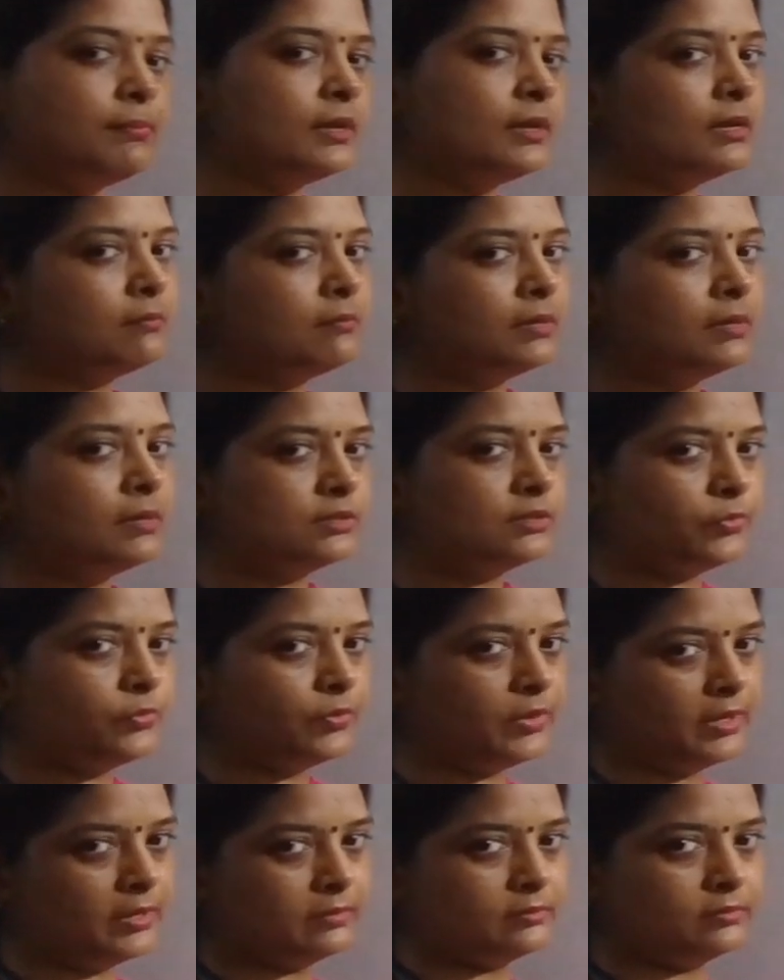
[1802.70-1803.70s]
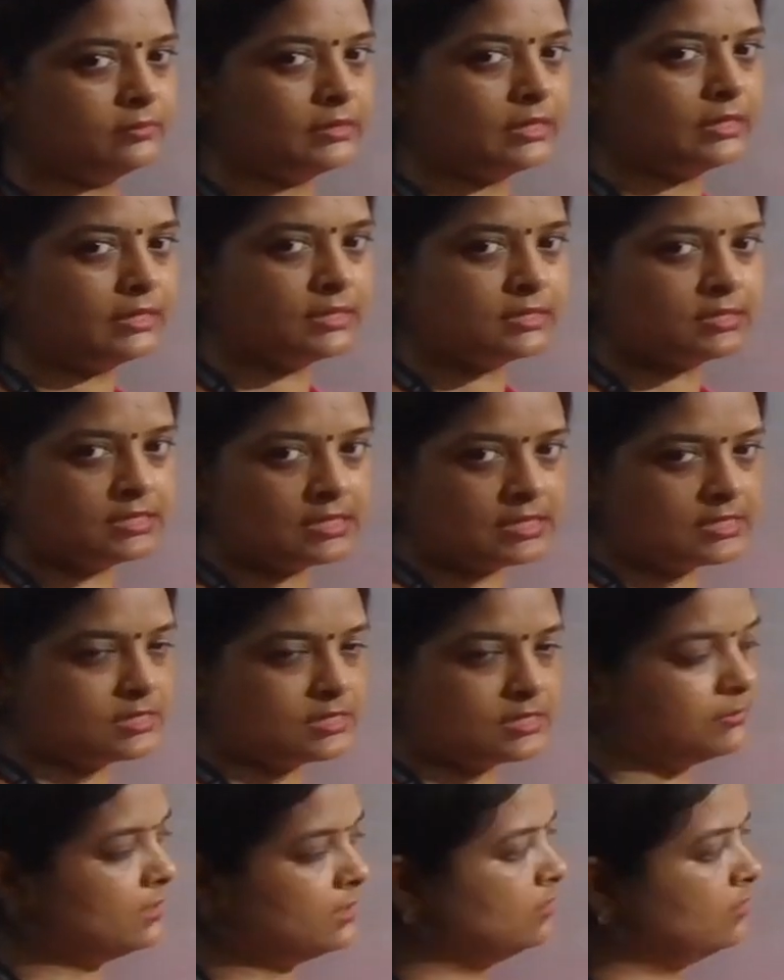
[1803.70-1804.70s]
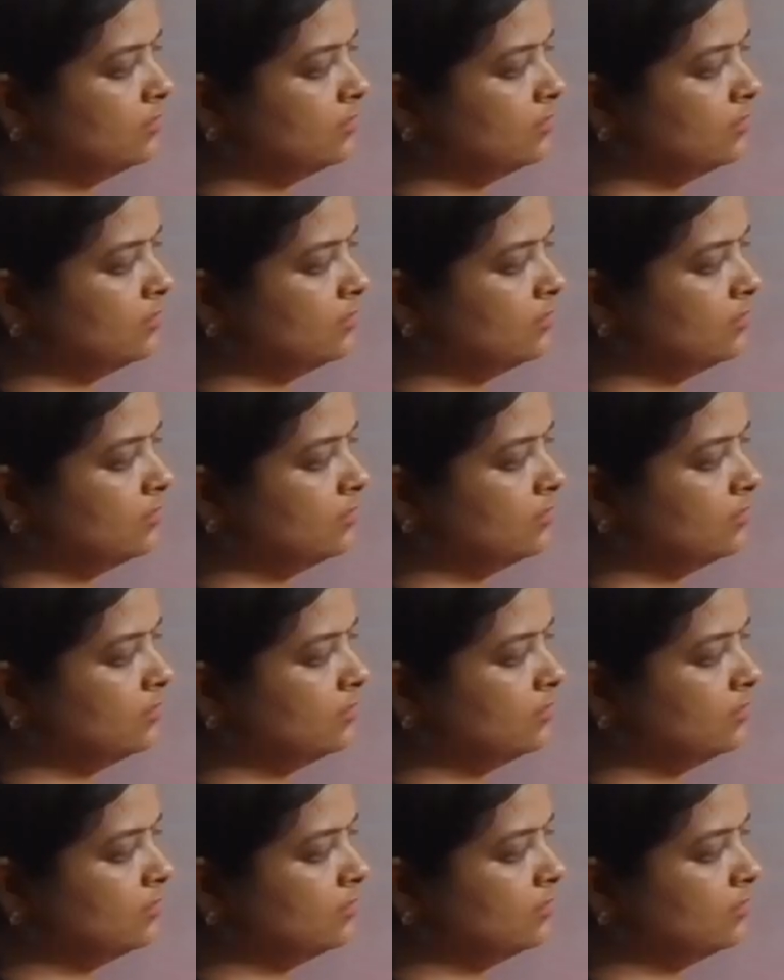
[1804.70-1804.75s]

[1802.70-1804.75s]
number 3, that is decimal.